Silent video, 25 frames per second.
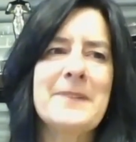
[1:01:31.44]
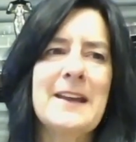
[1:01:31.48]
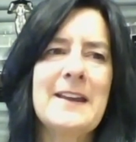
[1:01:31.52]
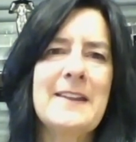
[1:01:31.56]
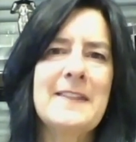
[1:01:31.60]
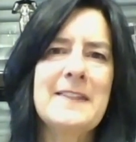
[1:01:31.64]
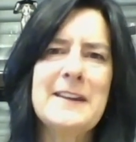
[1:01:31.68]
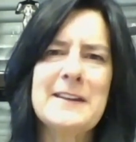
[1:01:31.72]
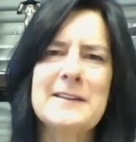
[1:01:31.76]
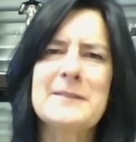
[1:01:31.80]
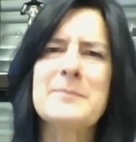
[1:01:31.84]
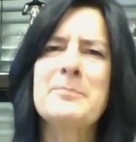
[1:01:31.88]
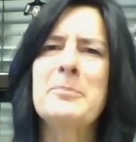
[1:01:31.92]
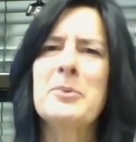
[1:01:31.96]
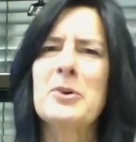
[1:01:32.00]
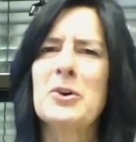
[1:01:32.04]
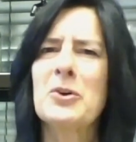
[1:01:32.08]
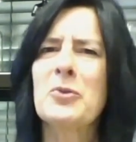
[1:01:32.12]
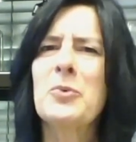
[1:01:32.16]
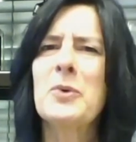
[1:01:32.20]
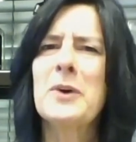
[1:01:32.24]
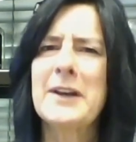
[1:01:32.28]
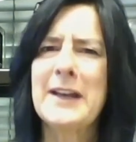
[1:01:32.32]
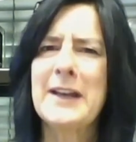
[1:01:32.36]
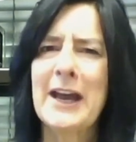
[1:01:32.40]
this
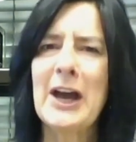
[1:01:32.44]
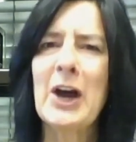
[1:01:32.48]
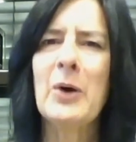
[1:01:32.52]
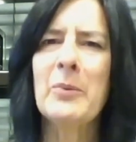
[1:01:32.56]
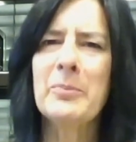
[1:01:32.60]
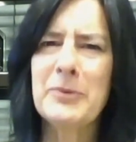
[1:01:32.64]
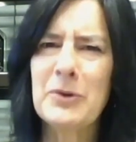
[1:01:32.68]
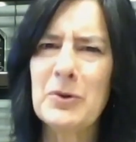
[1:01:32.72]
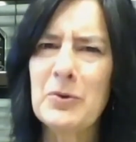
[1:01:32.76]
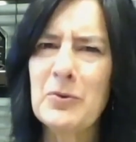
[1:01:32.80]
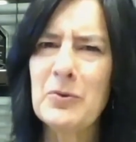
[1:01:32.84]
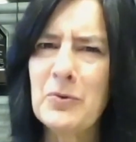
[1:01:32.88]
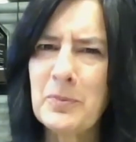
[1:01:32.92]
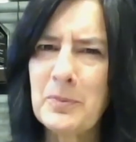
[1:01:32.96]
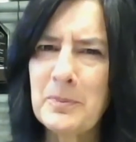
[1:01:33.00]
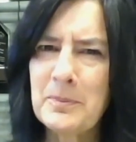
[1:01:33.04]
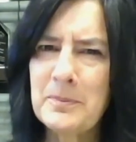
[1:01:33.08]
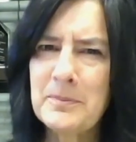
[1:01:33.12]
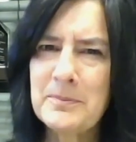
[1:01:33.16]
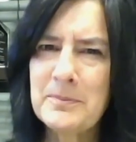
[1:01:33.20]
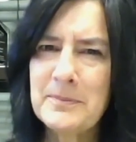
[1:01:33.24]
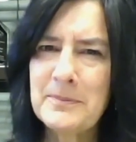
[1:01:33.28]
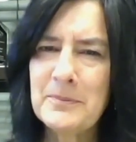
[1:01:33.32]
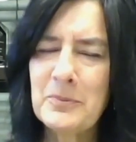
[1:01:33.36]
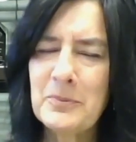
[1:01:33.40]
book would help you
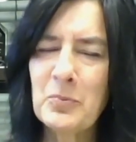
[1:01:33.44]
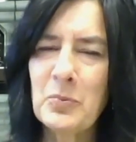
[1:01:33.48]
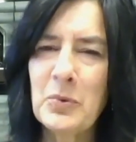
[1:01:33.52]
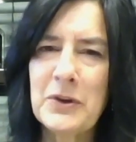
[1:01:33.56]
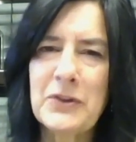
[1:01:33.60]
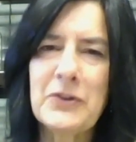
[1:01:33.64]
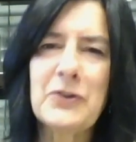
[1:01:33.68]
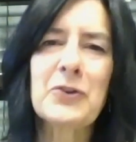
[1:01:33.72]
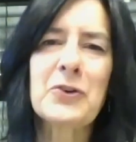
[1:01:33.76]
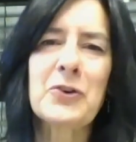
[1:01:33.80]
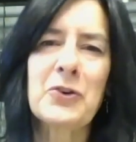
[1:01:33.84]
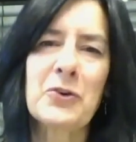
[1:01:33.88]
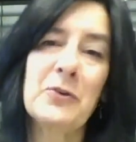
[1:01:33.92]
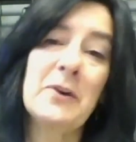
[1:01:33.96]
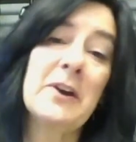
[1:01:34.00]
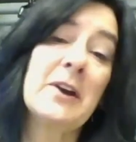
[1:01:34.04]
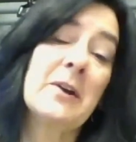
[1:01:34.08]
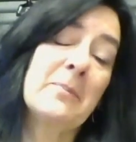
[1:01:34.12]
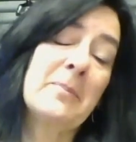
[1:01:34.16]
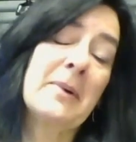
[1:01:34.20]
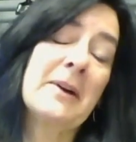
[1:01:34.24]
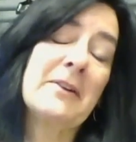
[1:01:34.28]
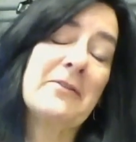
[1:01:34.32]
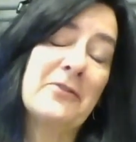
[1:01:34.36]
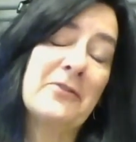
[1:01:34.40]
with your career,
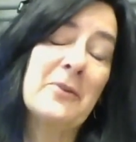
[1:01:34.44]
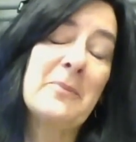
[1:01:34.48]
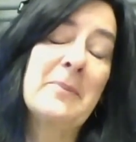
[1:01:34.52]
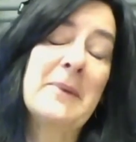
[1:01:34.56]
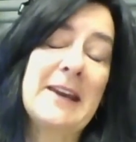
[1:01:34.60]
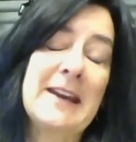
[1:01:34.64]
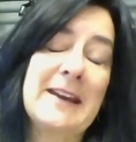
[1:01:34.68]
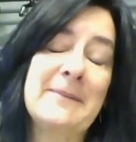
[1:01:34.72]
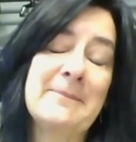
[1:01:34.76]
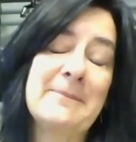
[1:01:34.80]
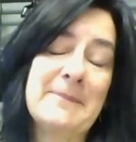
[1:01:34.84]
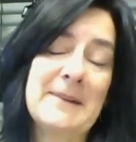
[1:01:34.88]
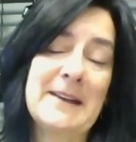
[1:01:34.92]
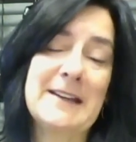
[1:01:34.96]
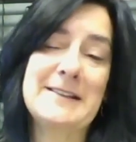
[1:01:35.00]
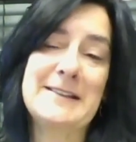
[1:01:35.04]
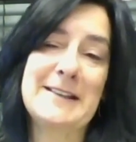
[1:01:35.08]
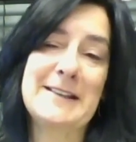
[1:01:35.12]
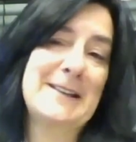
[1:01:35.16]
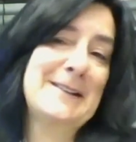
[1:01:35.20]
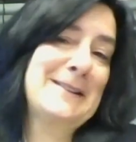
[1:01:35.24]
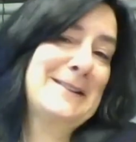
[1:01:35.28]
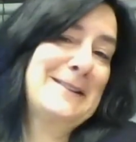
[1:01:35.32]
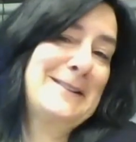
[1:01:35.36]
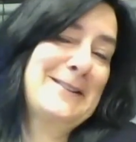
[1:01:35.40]
but for me, it
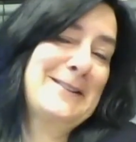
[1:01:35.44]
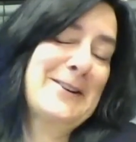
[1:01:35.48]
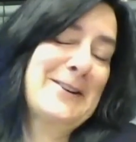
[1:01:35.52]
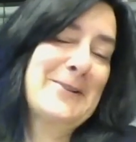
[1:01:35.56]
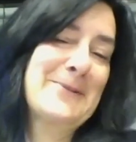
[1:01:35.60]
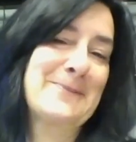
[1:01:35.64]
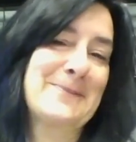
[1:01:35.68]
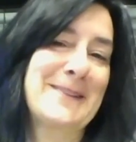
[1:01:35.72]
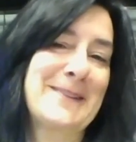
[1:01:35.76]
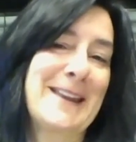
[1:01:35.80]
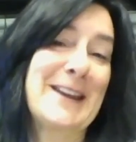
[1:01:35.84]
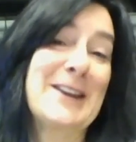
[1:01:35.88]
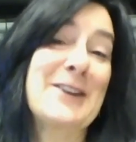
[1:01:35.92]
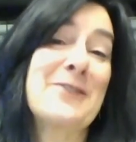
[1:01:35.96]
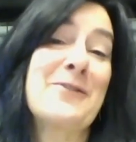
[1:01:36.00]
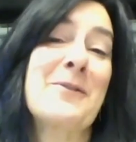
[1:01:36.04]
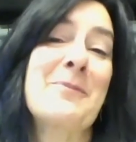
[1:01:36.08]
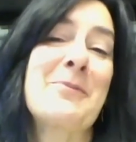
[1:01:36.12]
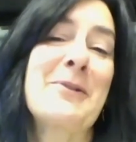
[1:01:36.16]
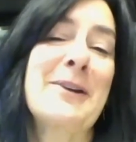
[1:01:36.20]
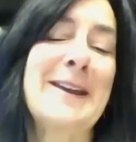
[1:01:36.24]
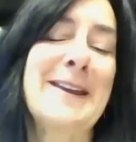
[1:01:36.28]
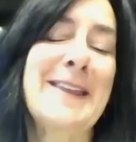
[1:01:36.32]
did. So for bringing